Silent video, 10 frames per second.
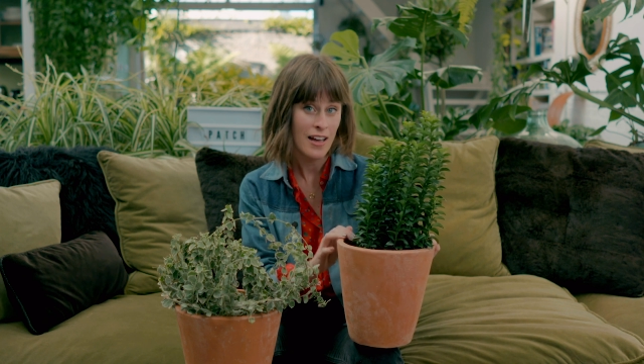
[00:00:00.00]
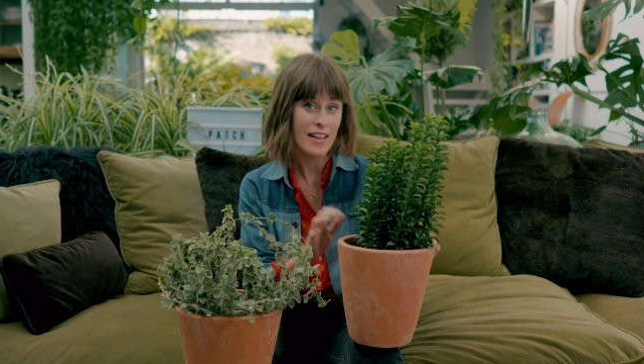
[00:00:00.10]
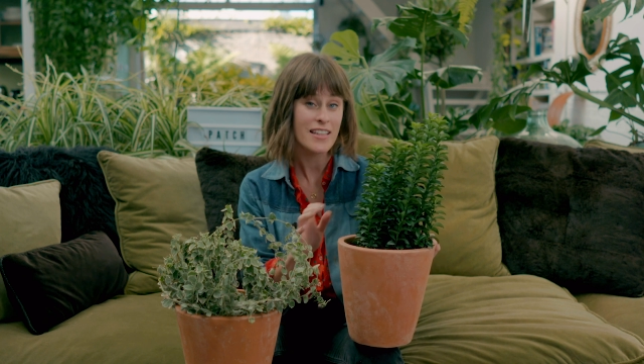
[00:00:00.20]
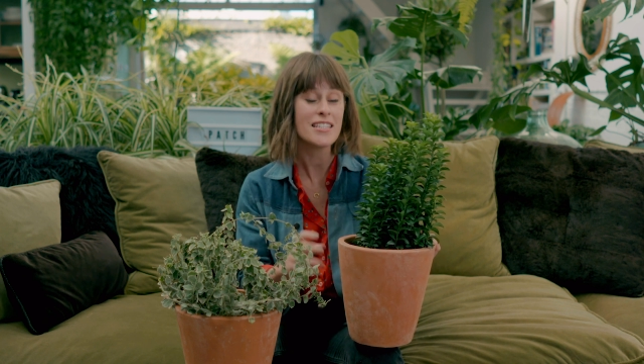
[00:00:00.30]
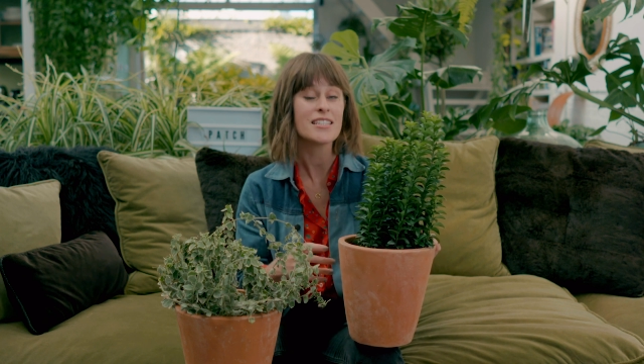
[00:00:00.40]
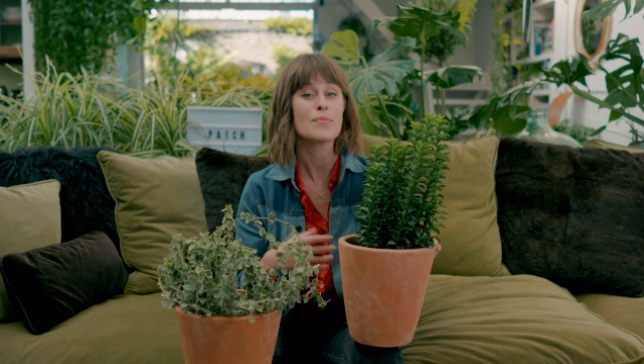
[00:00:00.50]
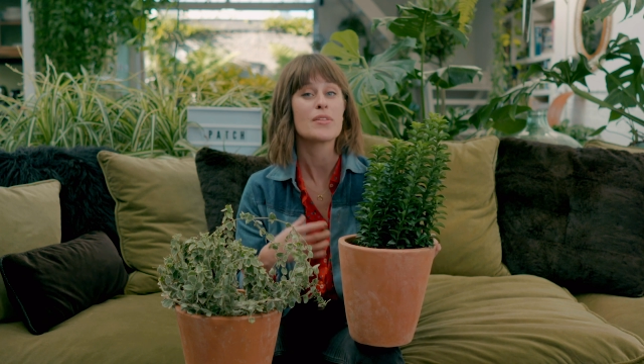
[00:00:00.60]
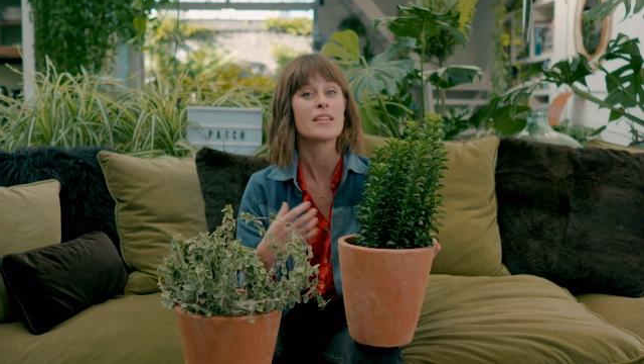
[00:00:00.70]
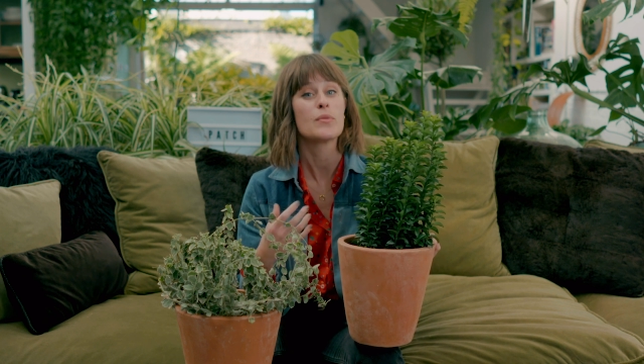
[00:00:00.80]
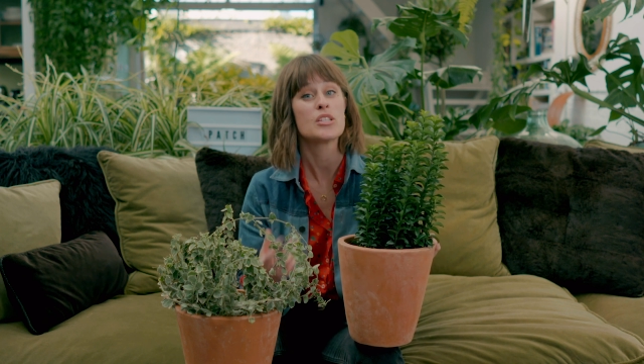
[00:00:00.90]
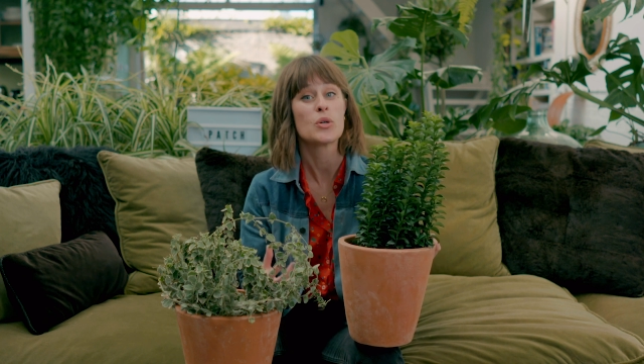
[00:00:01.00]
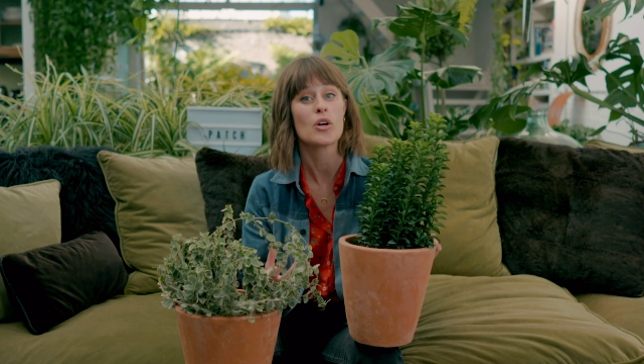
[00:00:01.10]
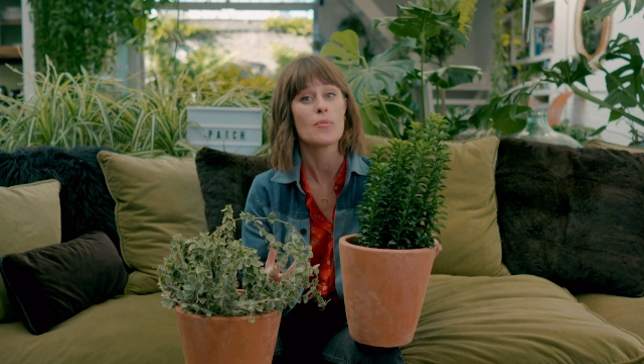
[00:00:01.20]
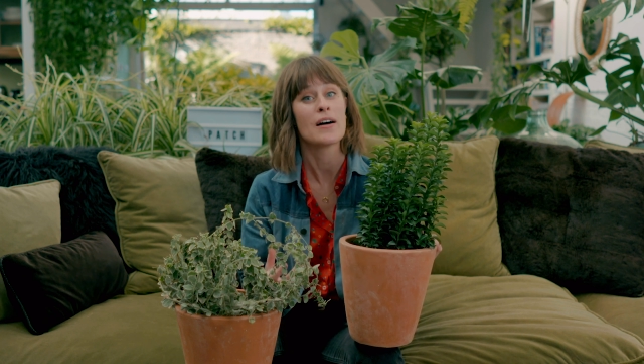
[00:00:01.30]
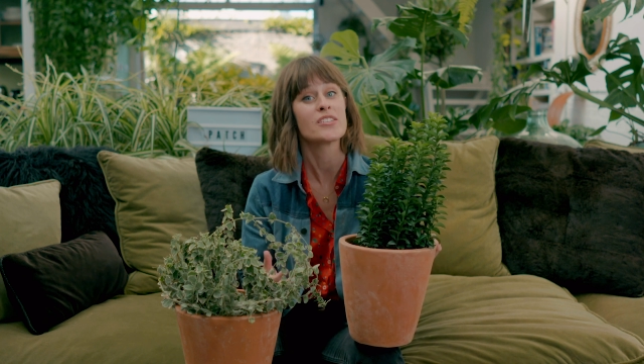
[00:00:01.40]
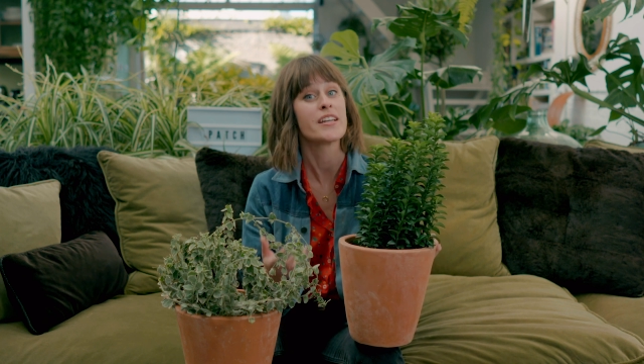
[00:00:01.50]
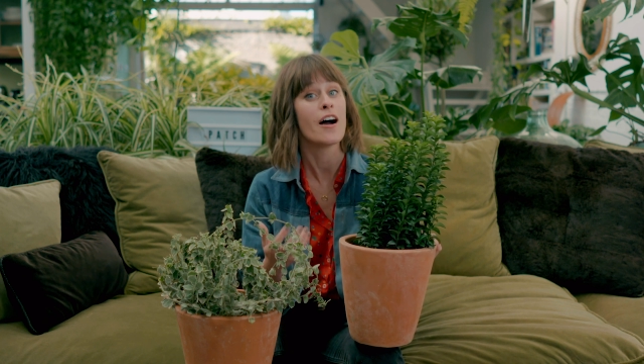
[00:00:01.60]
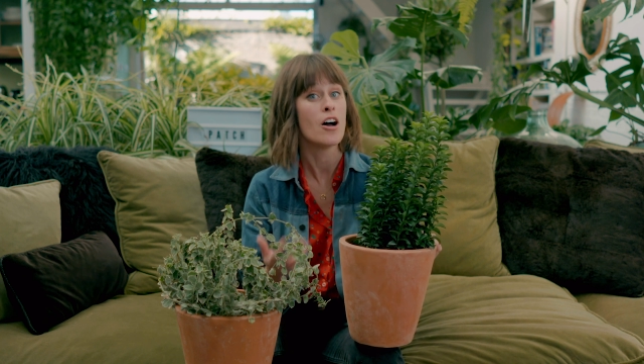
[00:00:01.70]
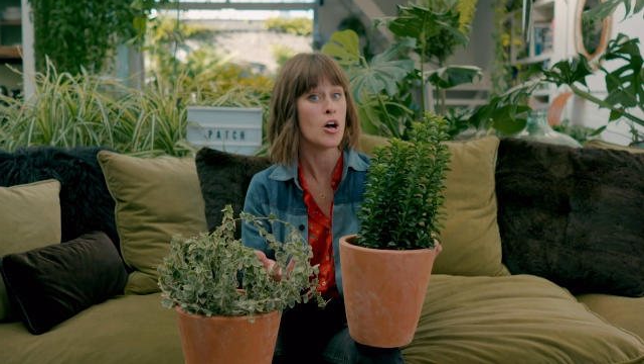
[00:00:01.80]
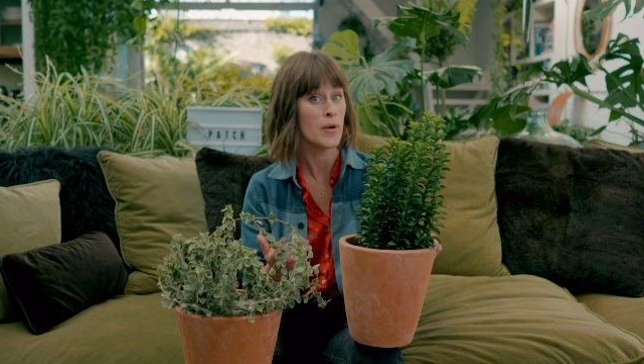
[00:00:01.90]
and this is something that we talk about in
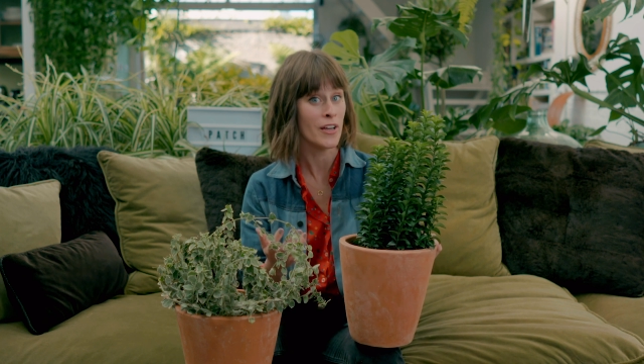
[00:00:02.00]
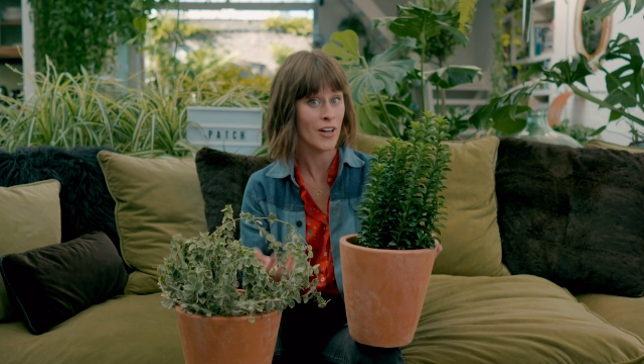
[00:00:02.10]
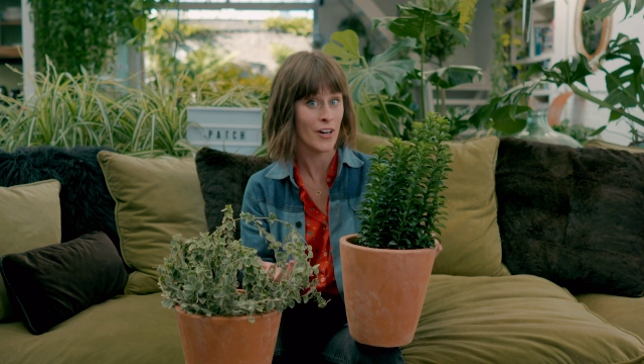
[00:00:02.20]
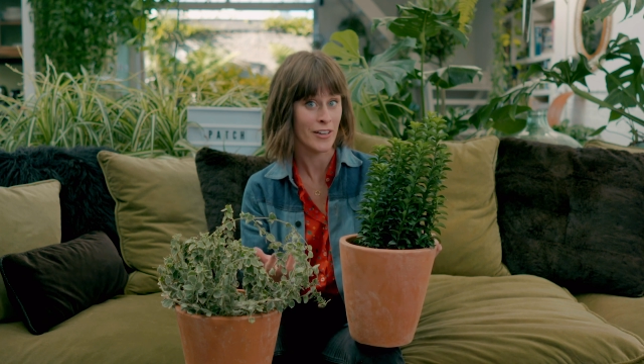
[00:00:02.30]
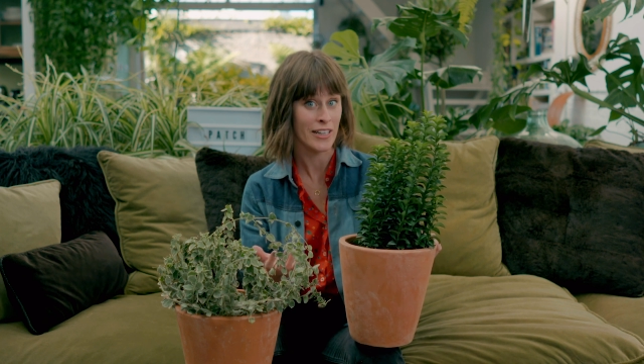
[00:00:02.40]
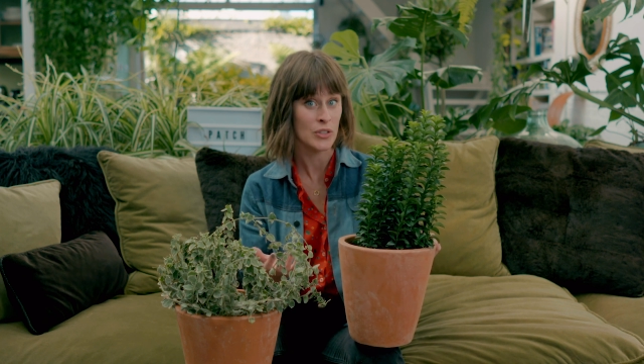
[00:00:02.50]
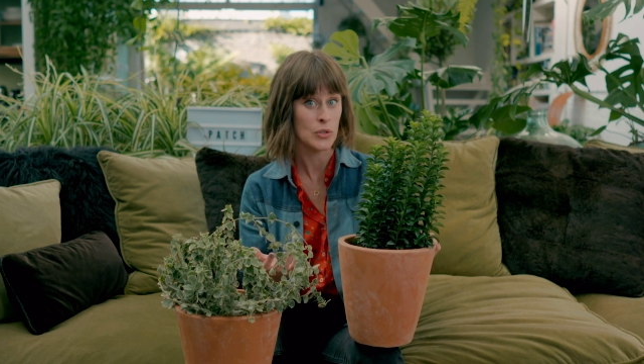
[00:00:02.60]
our urban gardening